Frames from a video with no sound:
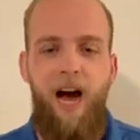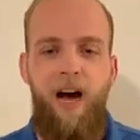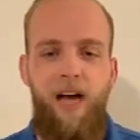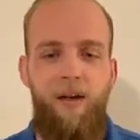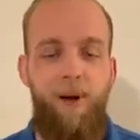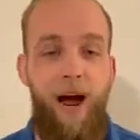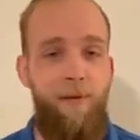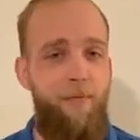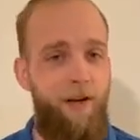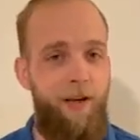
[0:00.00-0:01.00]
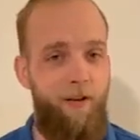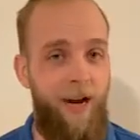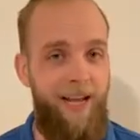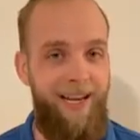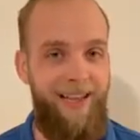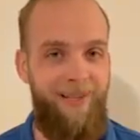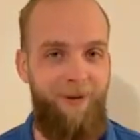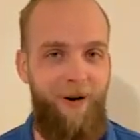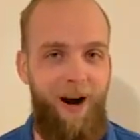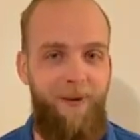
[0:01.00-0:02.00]
Um, I am feeling great in this
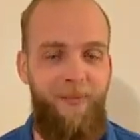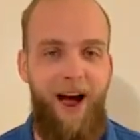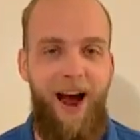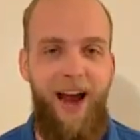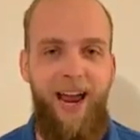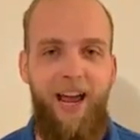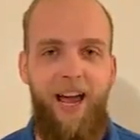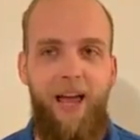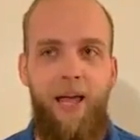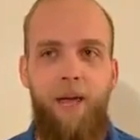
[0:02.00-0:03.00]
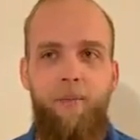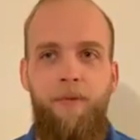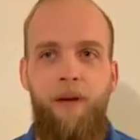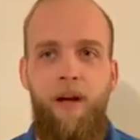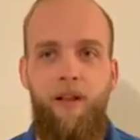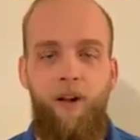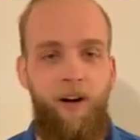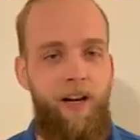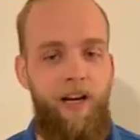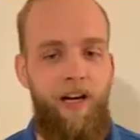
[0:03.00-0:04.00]
program. I am
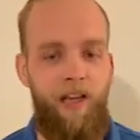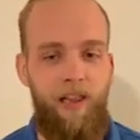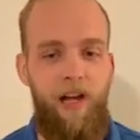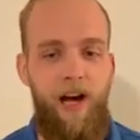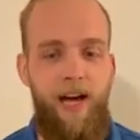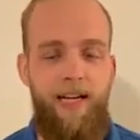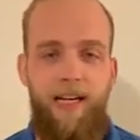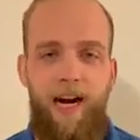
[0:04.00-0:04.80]
learning a lot.